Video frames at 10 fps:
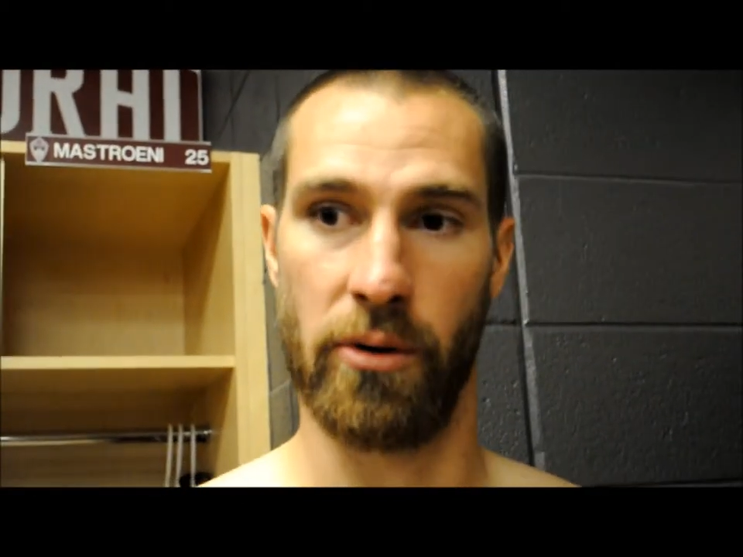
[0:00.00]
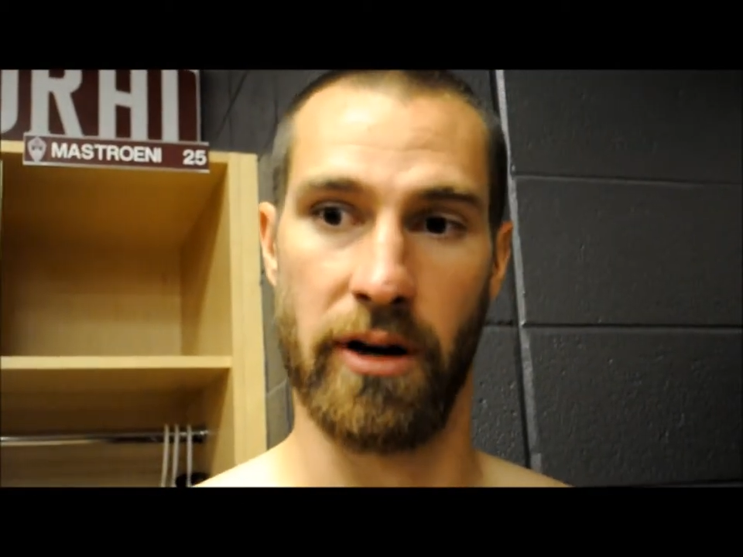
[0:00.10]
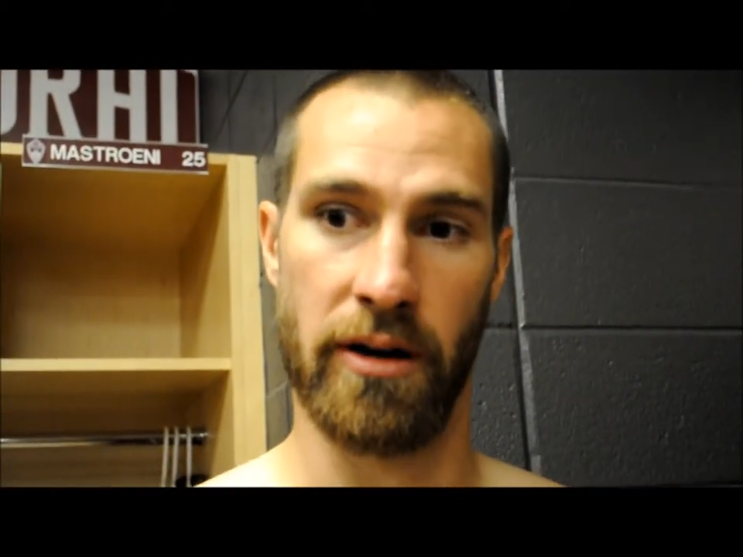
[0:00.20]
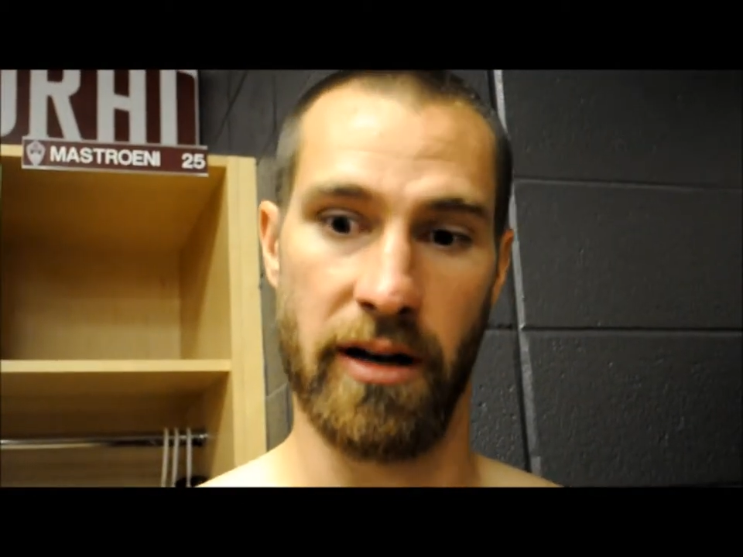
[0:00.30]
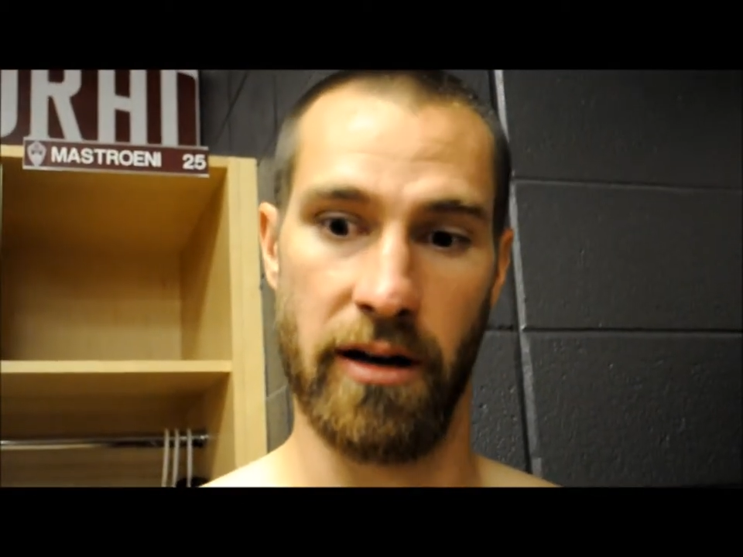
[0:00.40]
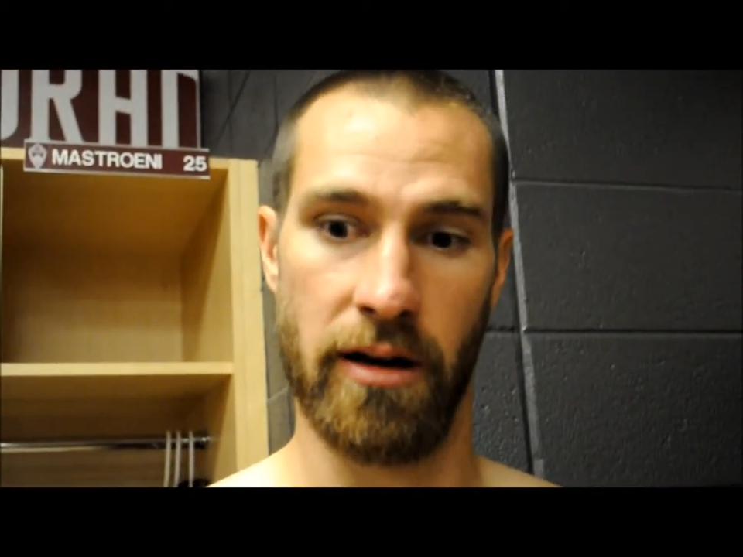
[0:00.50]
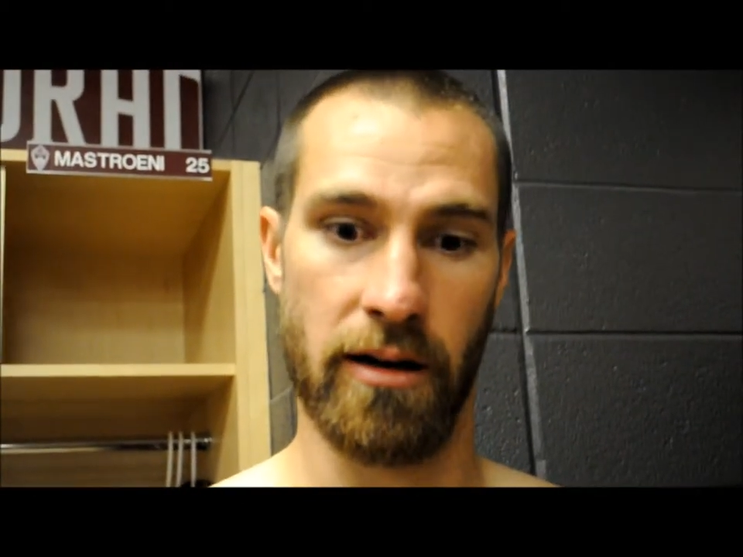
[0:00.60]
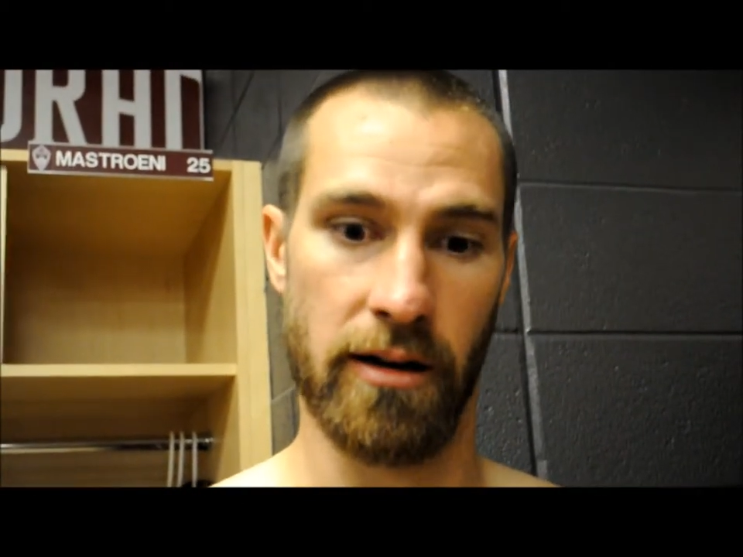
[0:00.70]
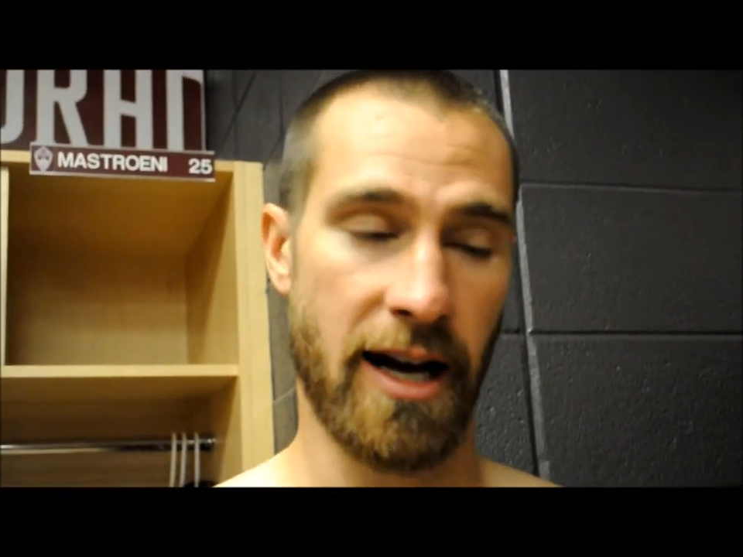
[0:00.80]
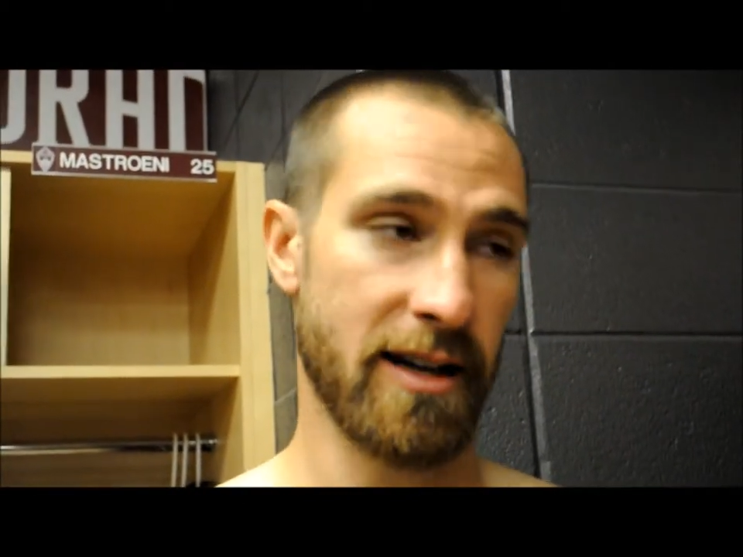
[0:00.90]
we were in
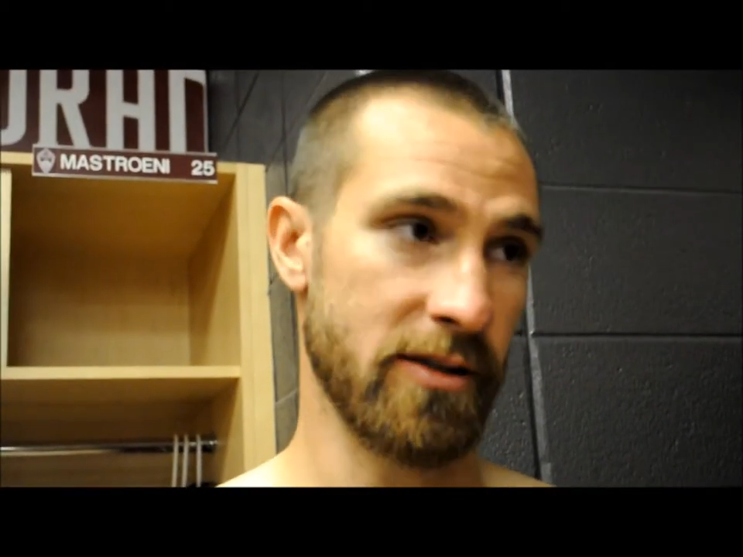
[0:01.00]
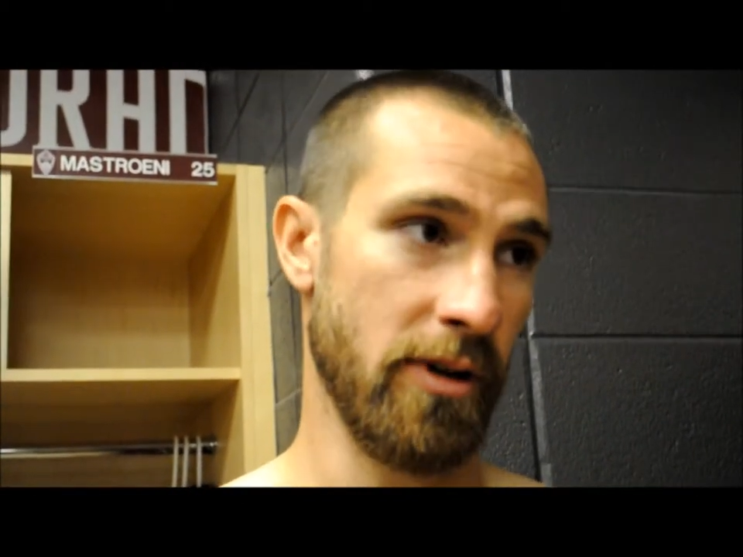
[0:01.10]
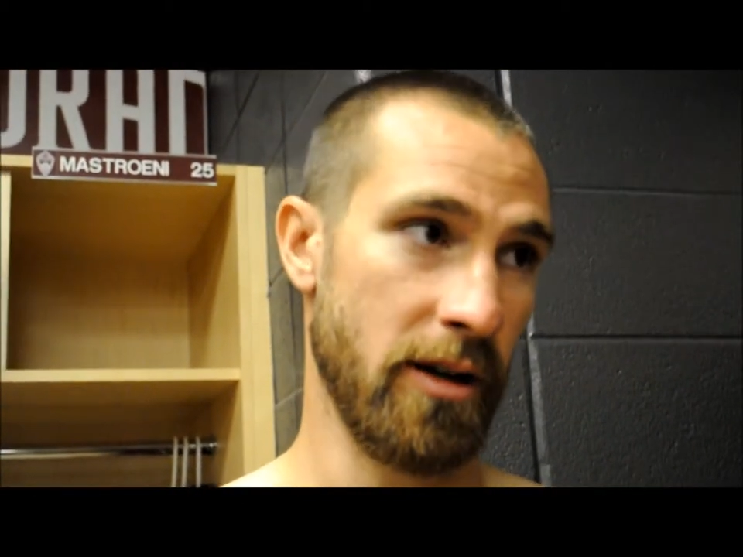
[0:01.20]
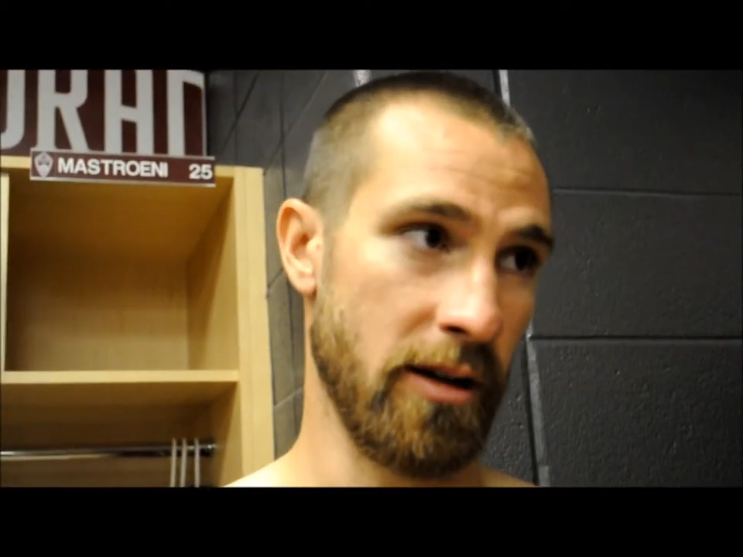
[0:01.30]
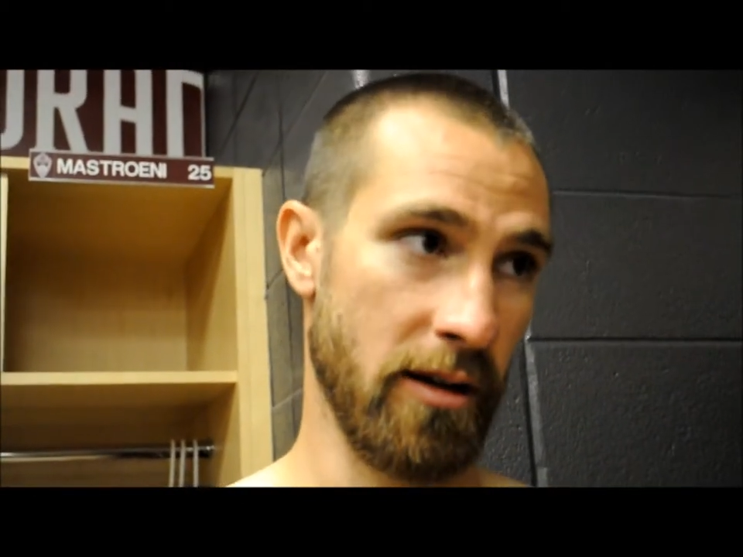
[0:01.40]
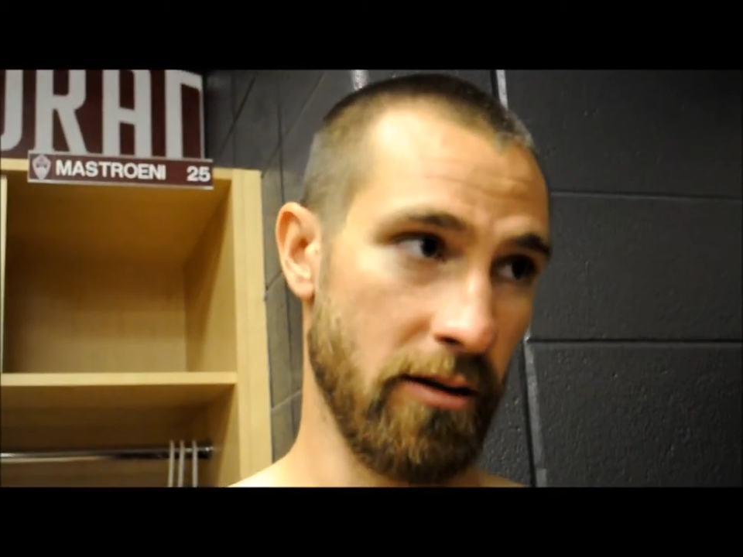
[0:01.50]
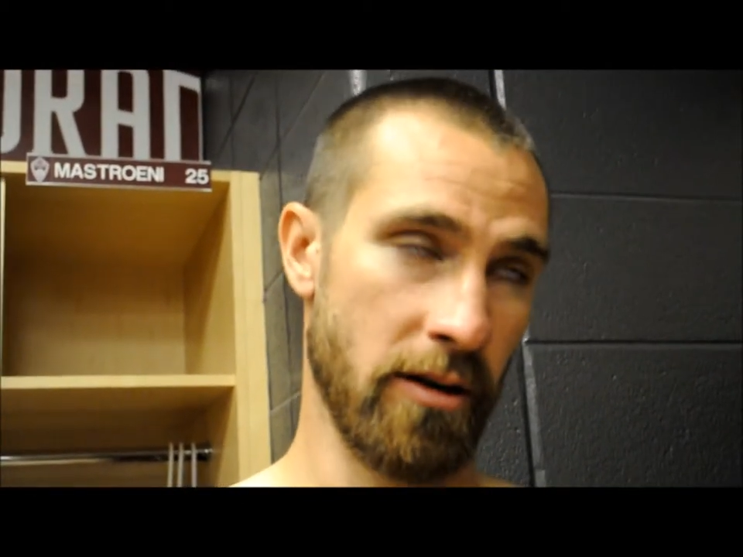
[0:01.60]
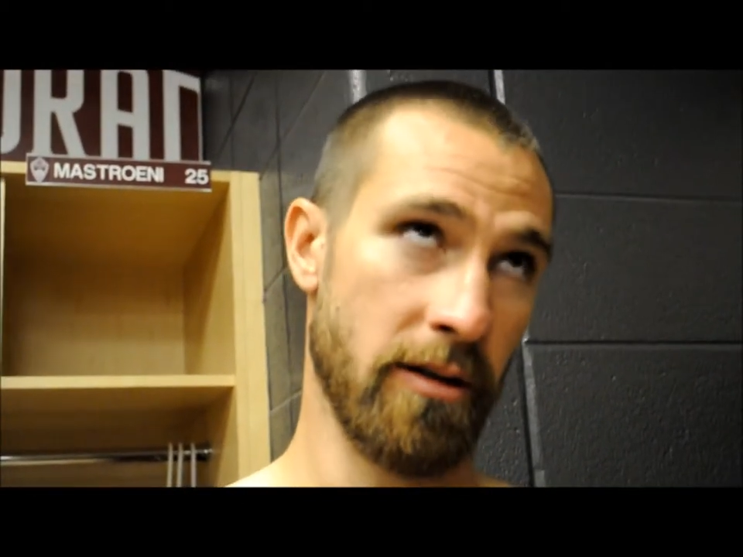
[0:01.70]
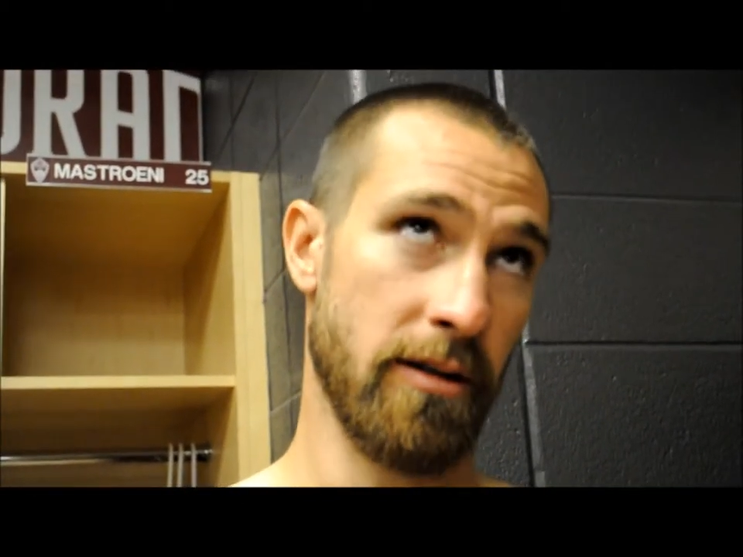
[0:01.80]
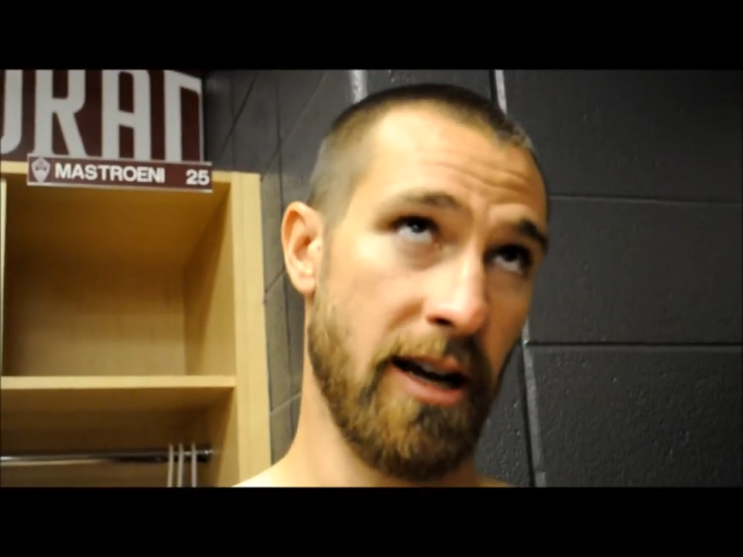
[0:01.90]
last week, and
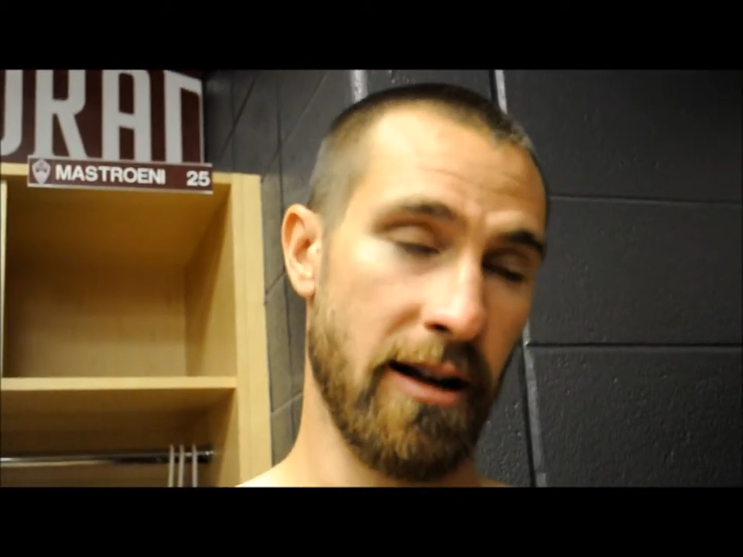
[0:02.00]
then